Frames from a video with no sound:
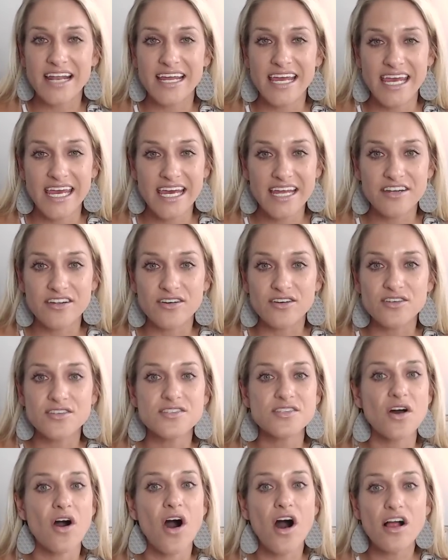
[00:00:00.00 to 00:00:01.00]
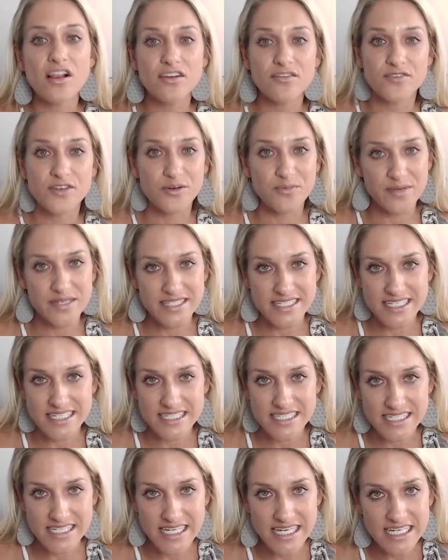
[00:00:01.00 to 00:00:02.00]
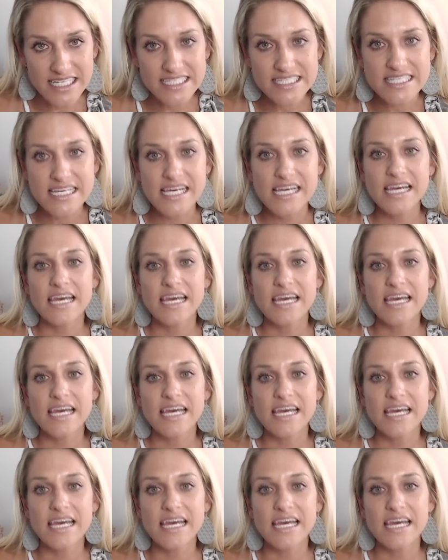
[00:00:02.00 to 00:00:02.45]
handles all of your business needs,